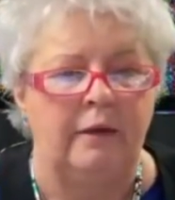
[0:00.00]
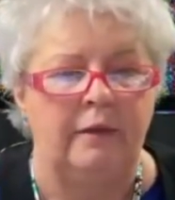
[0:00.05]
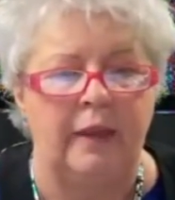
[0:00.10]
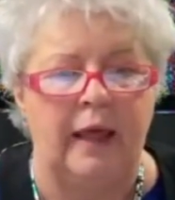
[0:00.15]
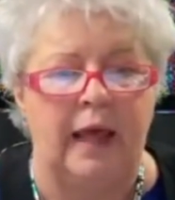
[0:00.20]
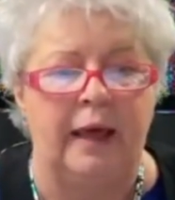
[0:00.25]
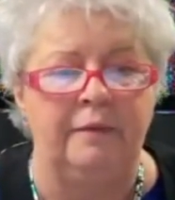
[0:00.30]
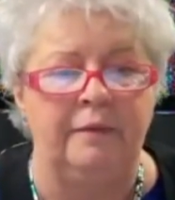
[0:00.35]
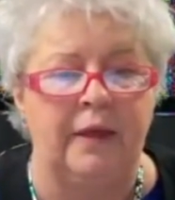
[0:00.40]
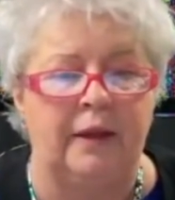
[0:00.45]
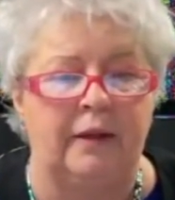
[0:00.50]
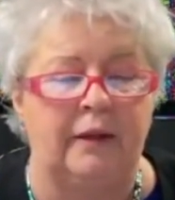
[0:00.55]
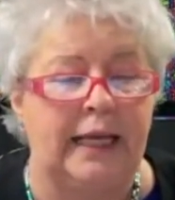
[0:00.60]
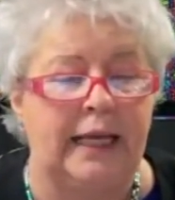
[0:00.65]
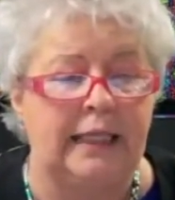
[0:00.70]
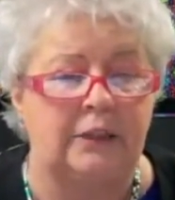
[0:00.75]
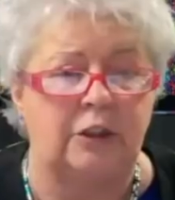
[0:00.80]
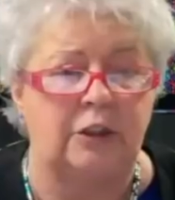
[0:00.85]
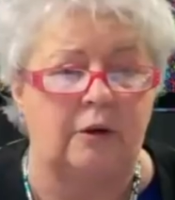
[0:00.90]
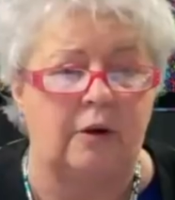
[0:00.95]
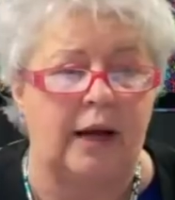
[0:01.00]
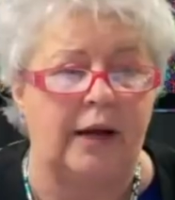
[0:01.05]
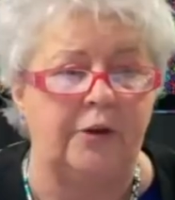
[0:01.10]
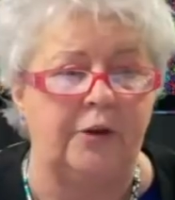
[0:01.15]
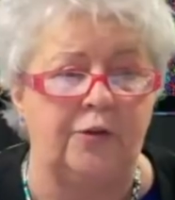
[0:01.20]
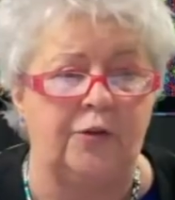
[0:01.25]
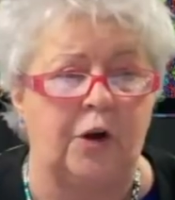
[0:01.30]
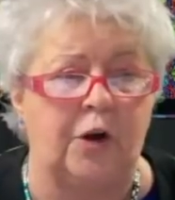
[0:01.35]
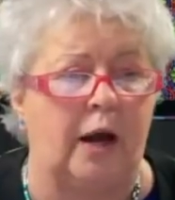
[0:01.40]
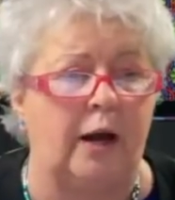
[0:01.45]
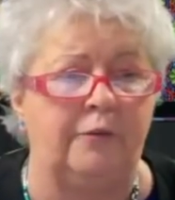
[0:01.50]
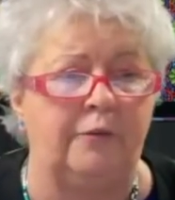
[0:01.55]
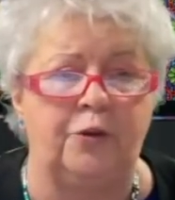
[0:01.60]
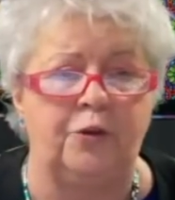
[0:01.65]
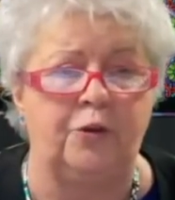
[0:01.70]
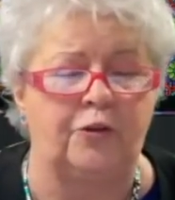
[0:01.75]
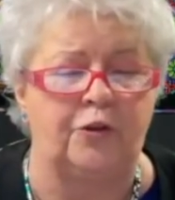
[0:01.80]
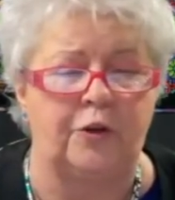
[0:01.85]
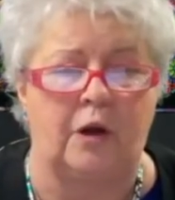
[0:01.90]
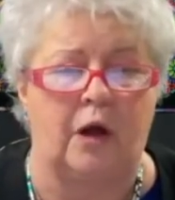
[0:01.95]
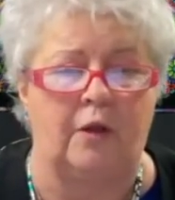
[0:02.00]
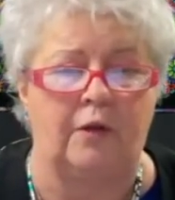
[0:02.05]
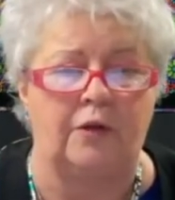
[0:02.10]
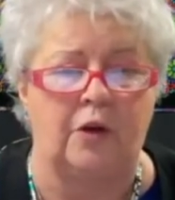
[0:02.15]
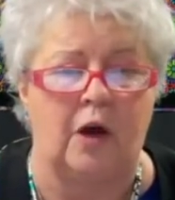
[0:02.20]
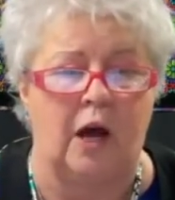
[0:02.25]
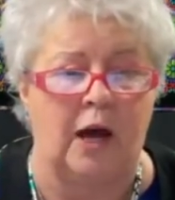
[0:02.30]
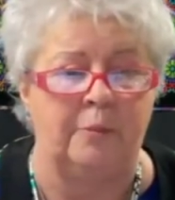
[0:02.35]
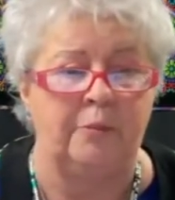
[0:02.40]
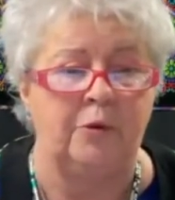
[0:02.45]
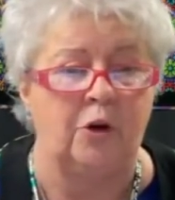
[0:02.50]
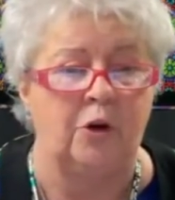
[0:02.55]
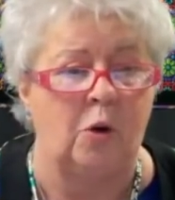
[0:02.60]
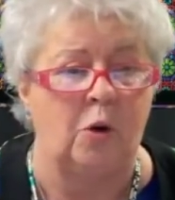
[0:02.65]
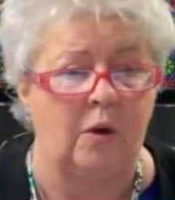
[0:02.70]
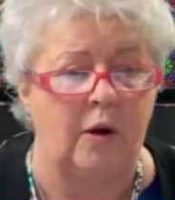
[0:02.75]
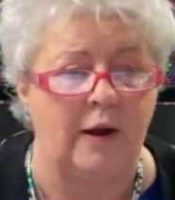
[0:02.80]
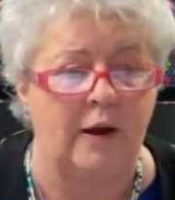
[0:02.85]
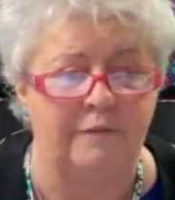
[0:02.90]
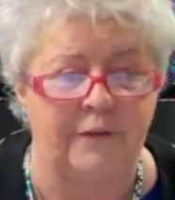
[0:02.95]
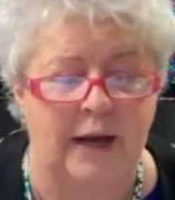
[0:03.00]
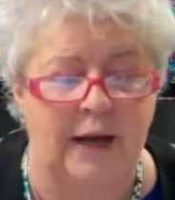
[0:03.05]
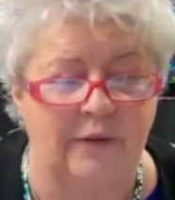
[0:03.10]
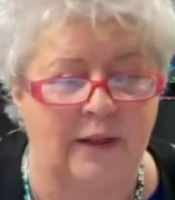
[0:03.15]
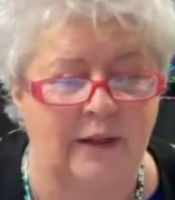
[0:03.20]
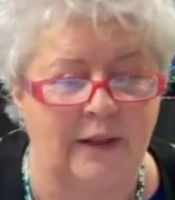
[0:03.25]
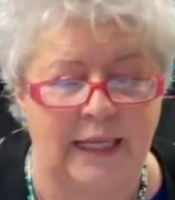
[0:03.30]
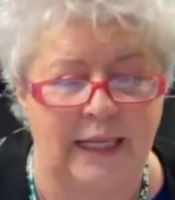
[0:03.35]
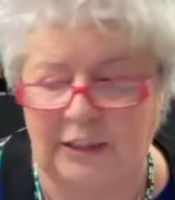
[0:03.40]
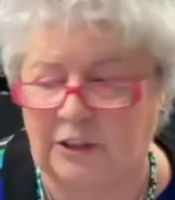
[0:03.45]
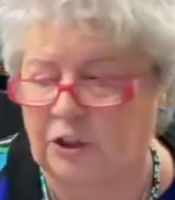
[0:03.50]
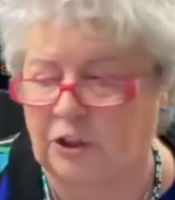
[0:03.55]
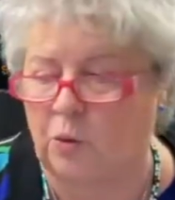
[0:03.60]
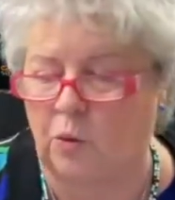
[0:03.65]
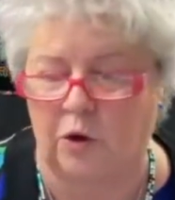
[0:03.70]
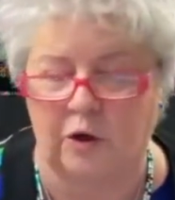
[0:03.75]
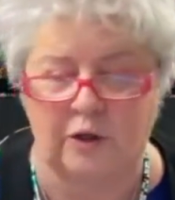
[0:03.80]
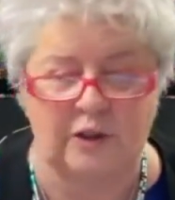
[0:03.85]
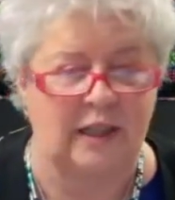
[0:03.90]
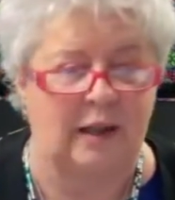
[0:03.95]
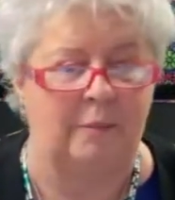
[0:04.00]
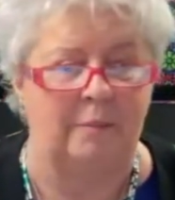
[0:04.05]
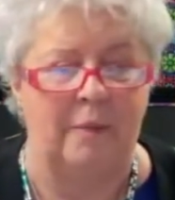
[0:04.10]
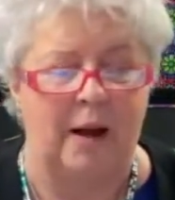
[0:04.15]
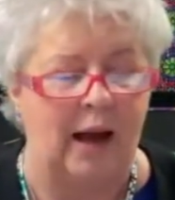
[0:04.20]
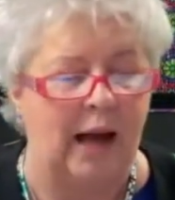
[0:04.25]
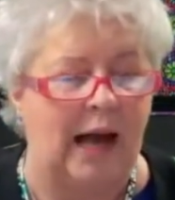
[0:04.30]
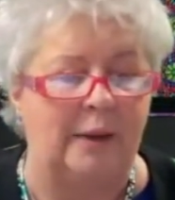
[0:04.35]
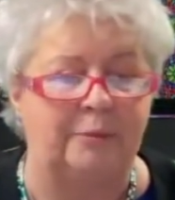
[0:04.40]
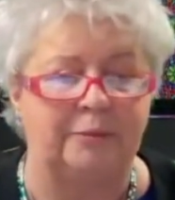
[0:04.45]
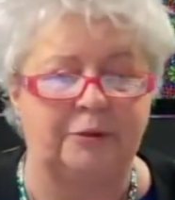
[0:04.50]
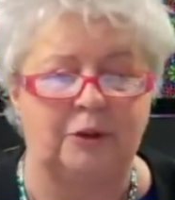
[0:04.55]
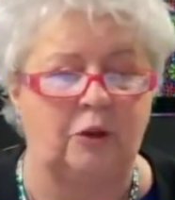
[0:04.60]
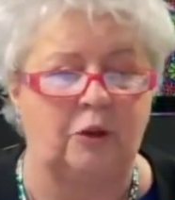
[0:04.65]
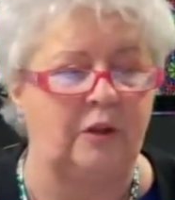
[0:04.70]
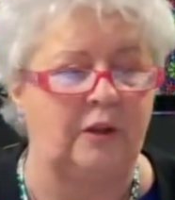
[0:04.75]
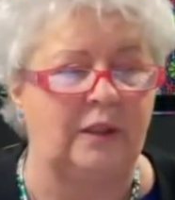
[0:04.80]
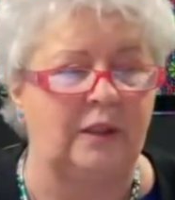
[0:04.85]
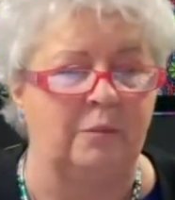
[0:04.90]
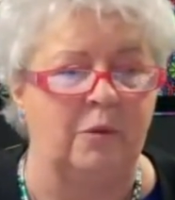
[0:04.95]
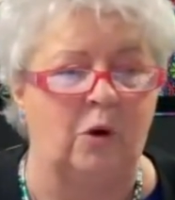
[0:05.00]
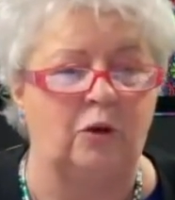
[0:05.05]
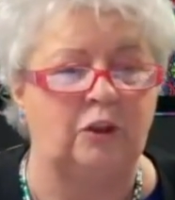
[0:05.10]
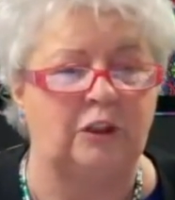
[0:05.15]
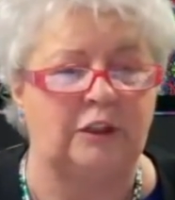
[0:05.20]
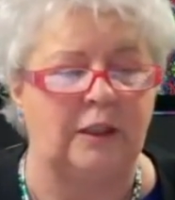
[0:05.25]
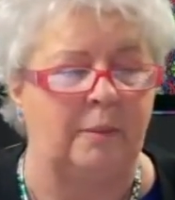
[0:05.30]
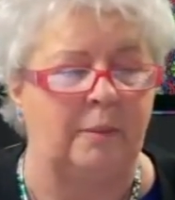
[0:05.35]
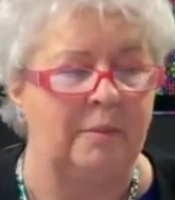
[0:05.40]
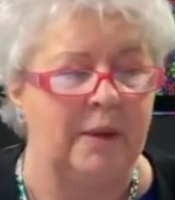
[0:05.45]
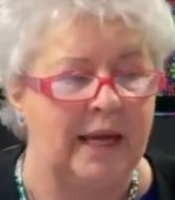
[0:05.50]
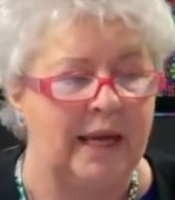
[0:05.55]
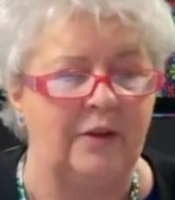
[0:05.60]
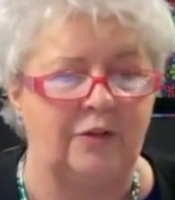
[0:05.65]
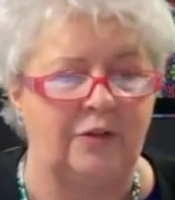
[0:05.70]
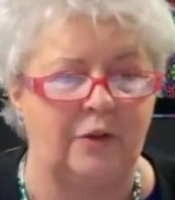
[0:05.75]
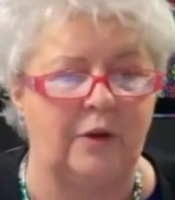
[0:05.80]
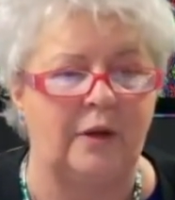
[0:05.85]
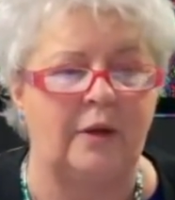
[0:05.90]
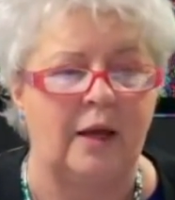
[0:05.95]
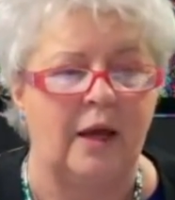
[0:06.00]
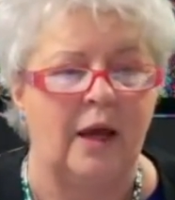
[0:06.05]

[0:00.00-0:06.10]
and the laser I, i've used it all the time you know where i found the laser work the absolutely most amazing